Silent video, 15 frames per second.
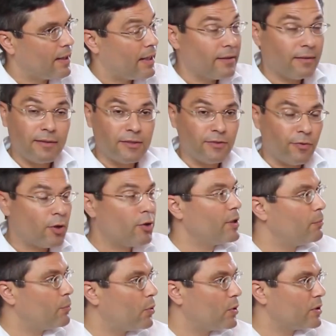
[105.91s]
and it is very
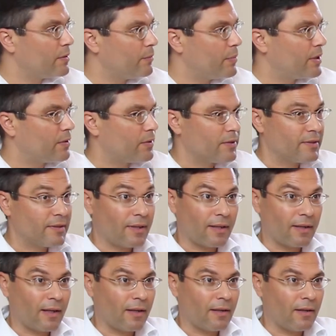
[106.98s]
important because
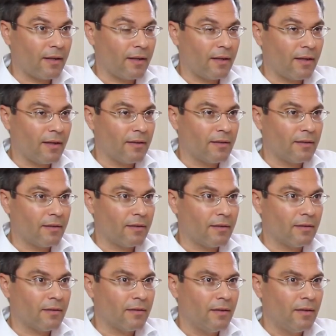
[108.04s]

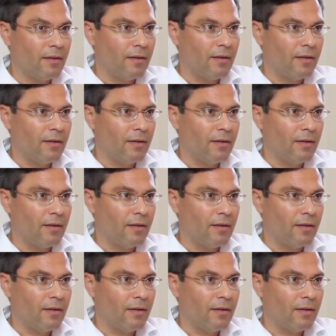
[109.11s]
in